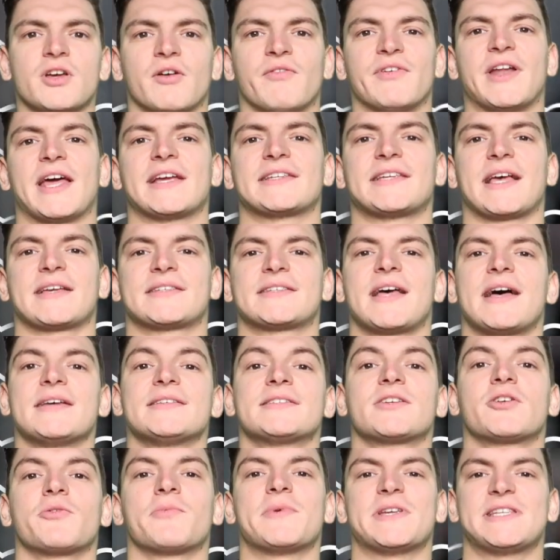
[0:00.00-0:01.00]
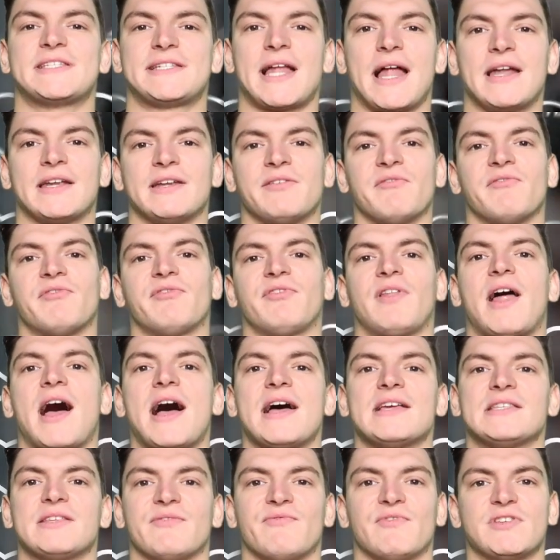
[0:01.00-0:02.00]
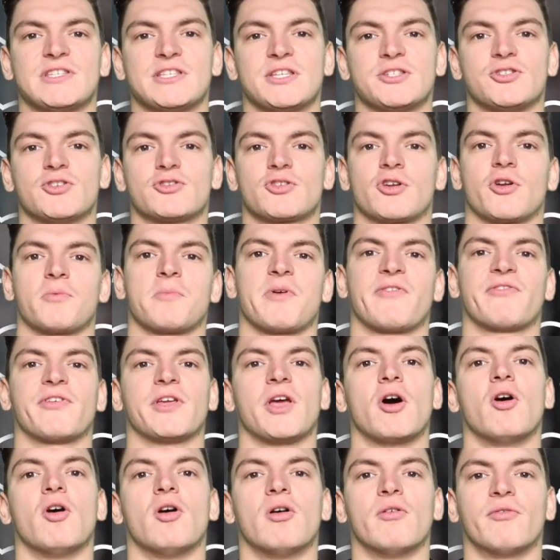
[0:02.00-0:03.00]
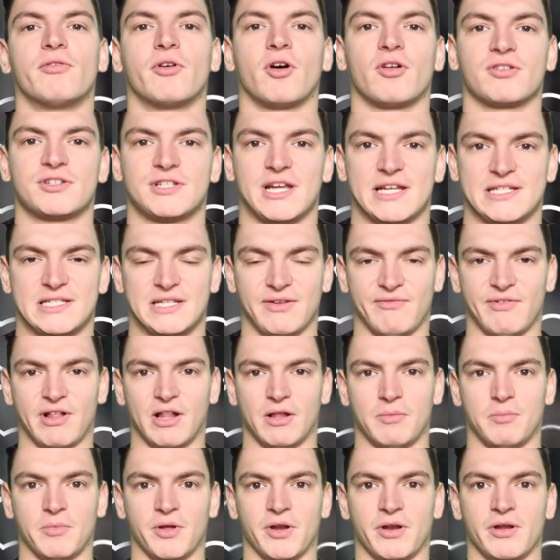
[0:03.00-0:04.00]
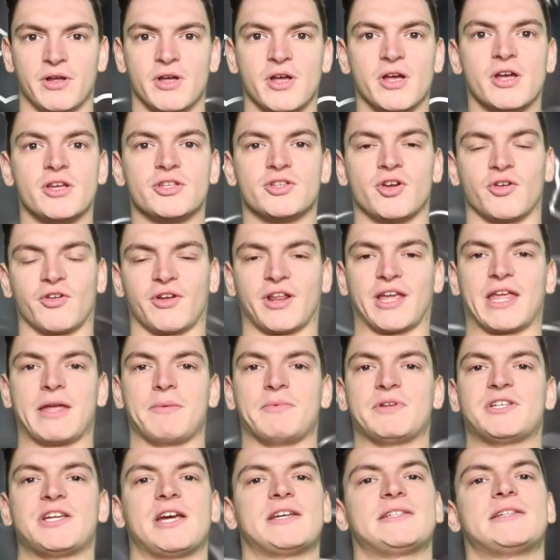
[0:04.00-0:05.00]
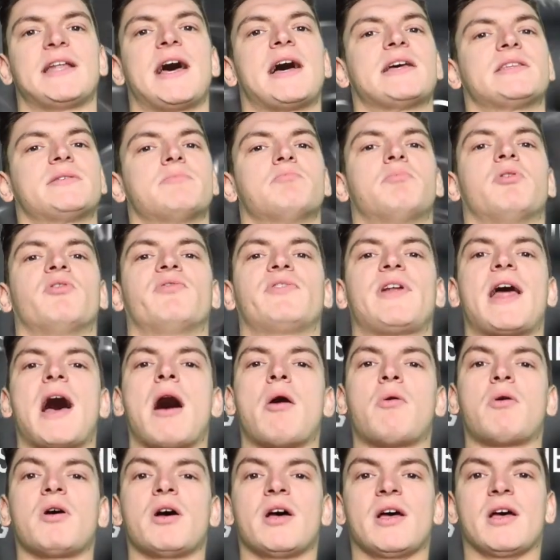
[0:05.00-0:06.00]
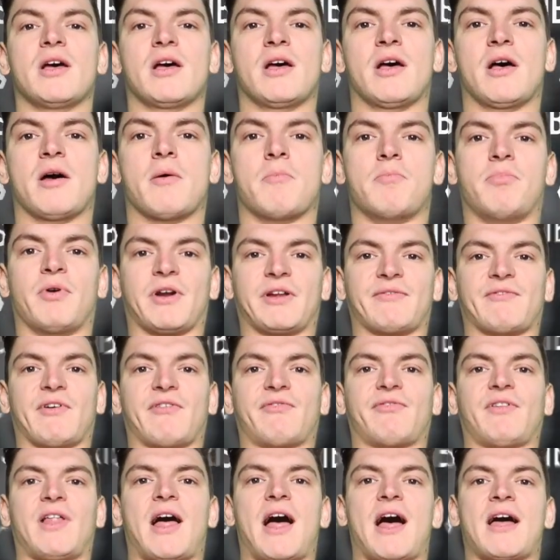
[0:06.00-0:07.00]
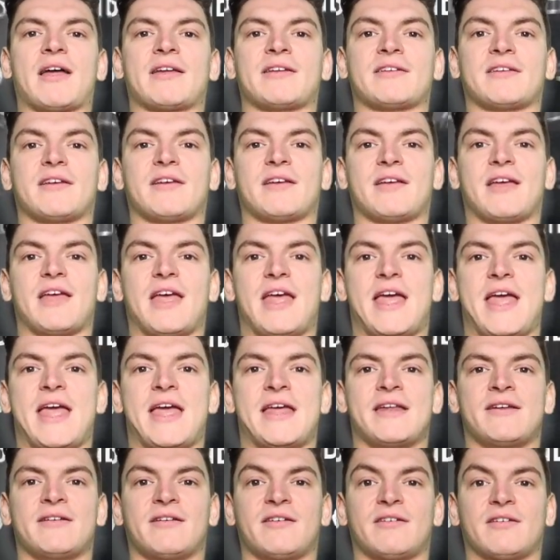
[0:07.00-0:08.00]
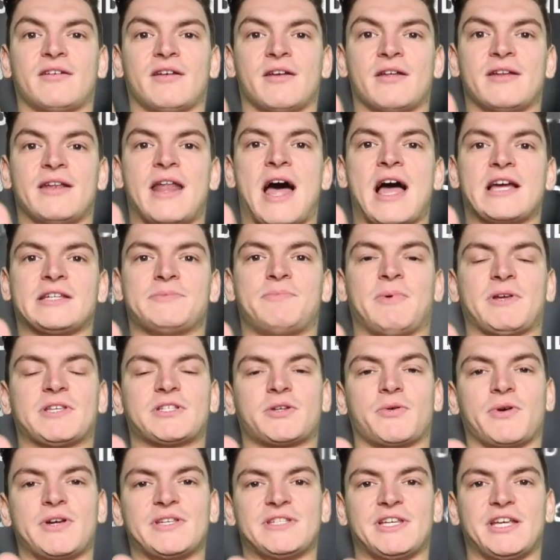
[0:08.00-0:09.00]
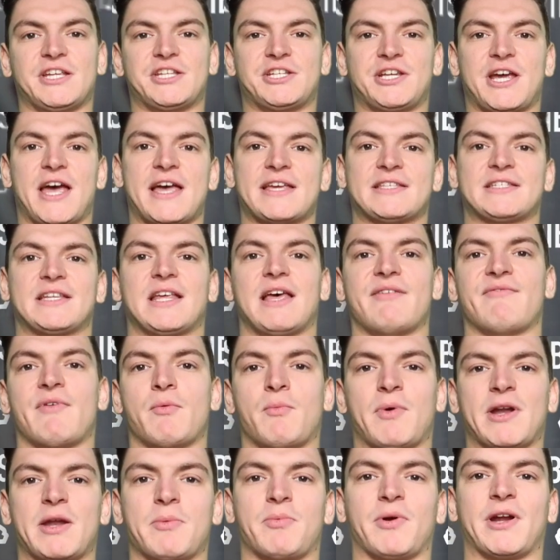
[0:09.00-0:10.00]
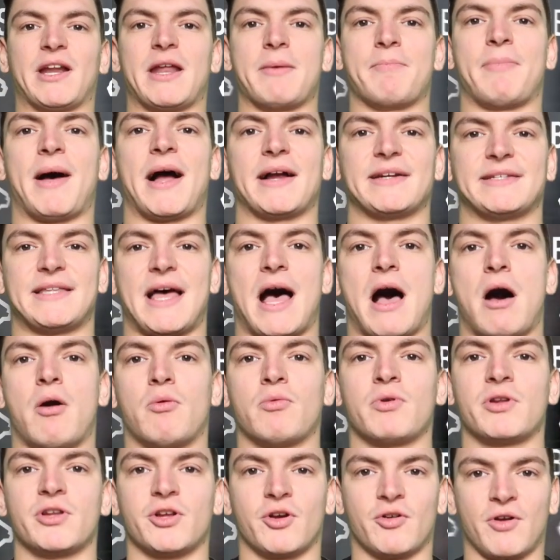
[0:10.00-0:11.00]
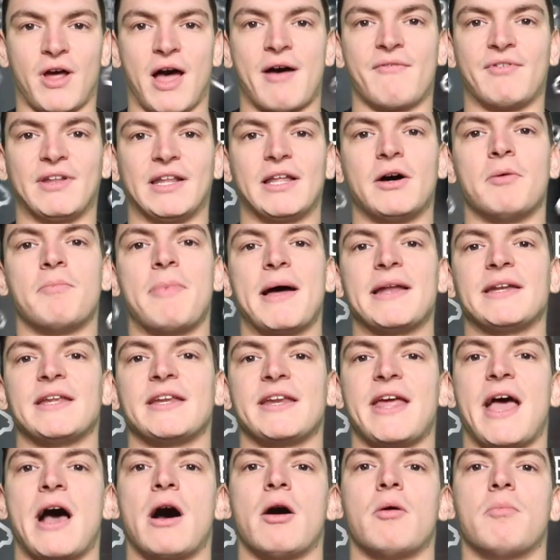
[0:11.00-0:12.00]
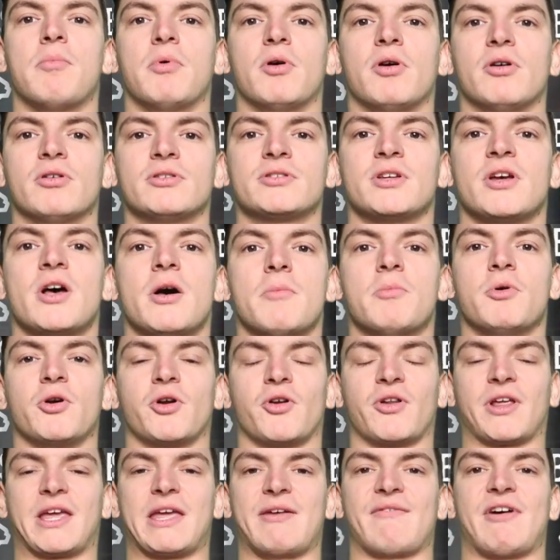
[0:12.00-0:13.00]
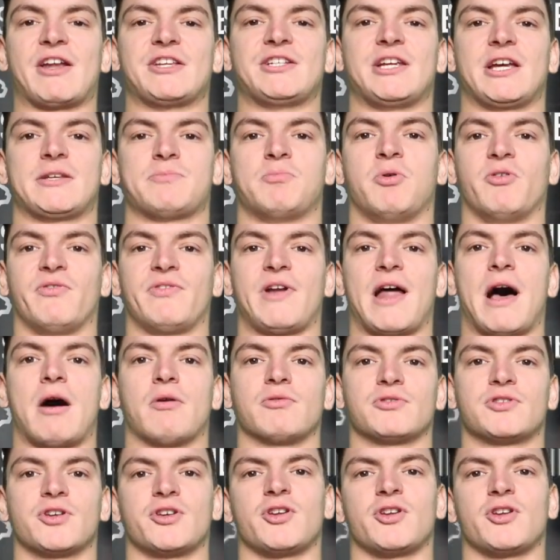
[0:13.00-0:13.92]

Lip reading: So the next exercise is going to be standing flies, and this is just going to be for your overall chest development. So you're going to keep your chest nice and buffed out, bring the fly in. Nice big squeeze of your chest, and then when you bring it back down, you're going to have a little bend in your elbows, but you're going to keep that chest puffed out.